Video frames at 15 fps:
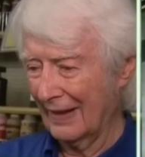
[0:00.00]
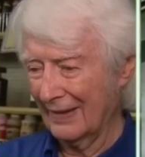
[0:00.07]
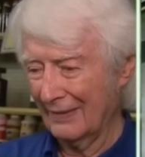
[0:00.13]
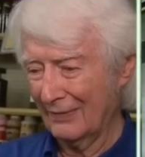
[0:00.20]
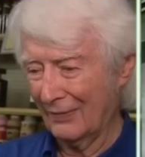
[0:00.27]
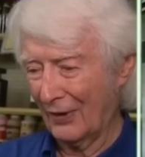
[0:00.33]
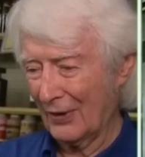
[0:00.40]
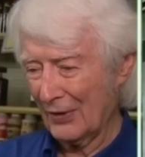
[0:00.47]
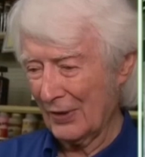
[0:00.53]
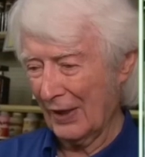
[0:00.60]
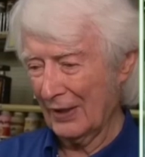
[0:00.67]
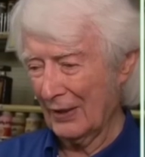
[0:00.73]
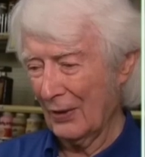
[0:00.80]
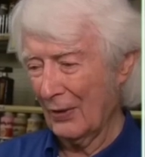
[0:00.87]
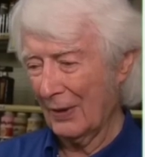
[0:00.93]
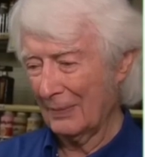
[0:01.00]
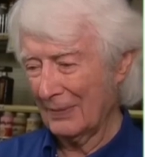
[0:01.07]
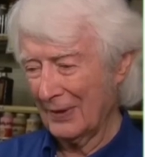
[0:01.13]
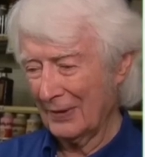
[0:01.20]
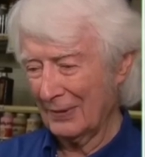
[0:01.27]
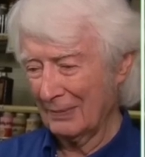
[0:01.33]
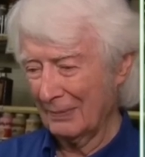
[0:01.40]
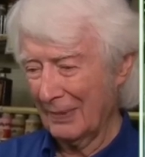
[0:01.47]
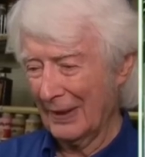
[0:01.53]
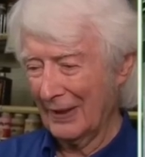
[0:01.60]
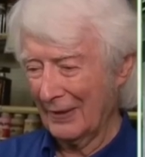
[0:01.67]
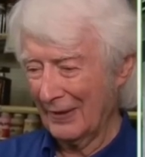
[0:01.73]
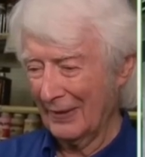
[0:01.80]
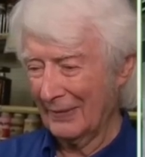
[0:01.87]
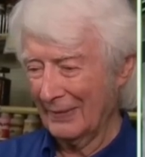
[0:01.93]
As far as I know, I'm doing
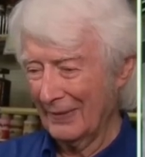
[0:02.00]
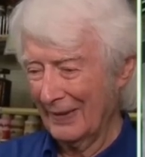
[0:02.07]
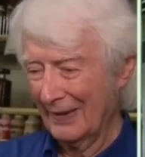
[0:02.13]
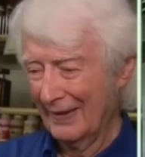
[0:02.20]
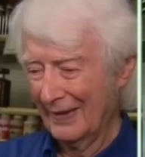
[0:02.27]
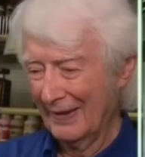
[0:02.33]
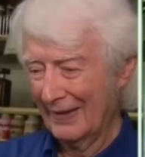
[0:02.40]
better.